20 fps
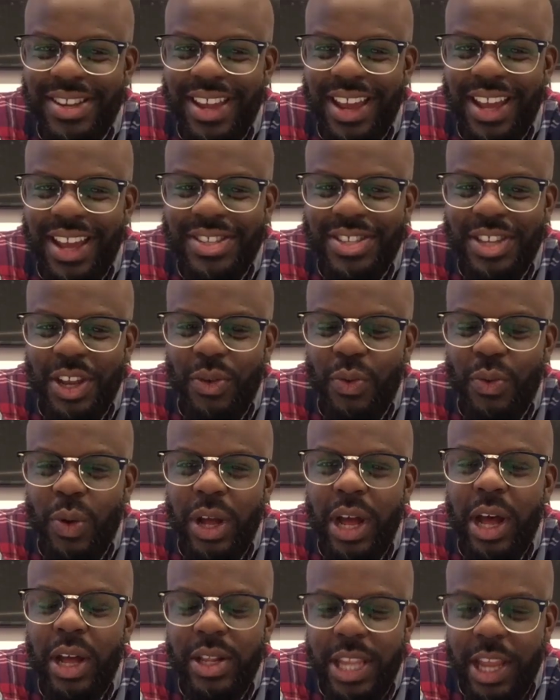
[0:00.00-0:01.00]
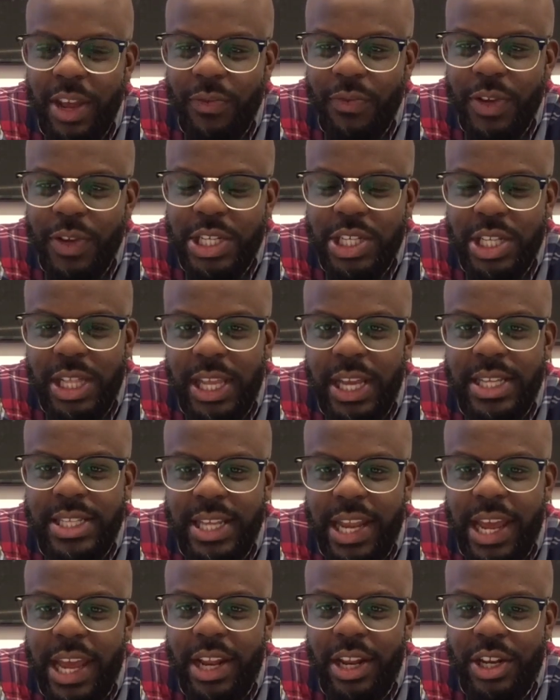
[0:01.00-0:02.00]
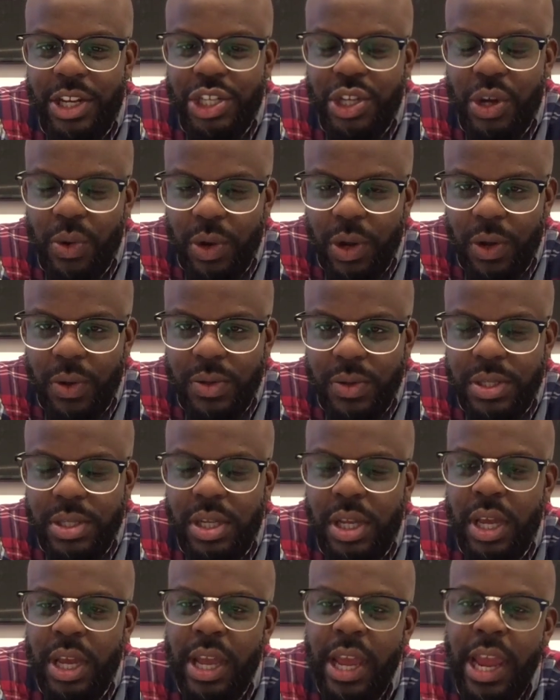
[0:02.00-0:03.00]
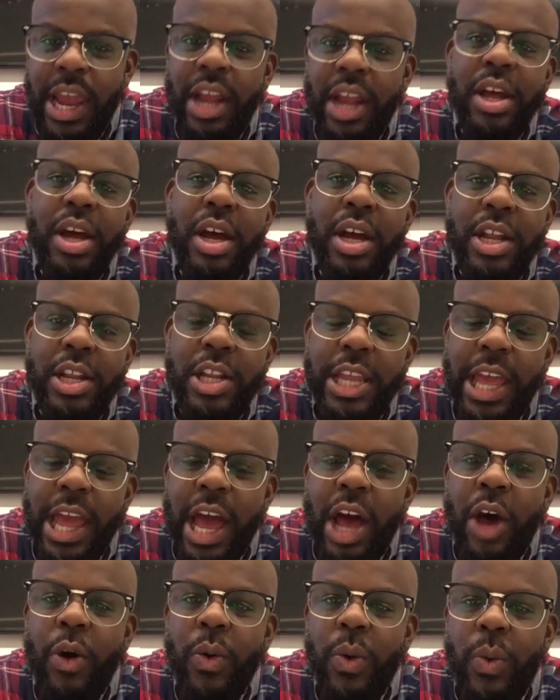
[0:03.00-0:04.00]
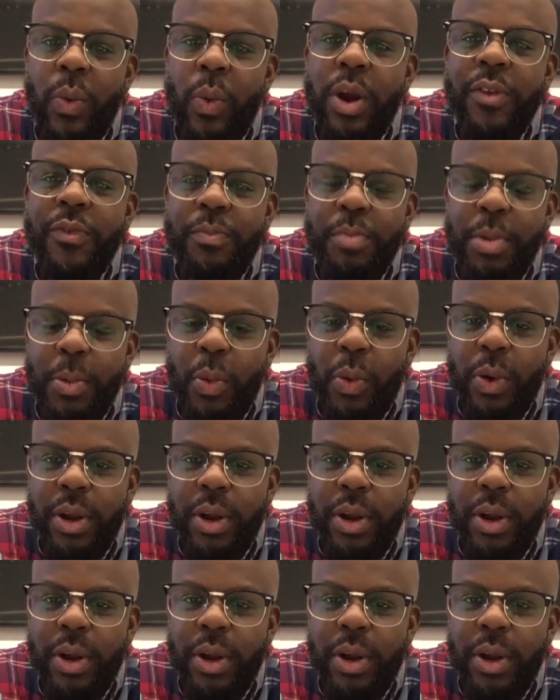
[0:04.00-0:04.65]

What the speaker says: Excellent. Well, I'll definitely link to that in the show notes. And what if people want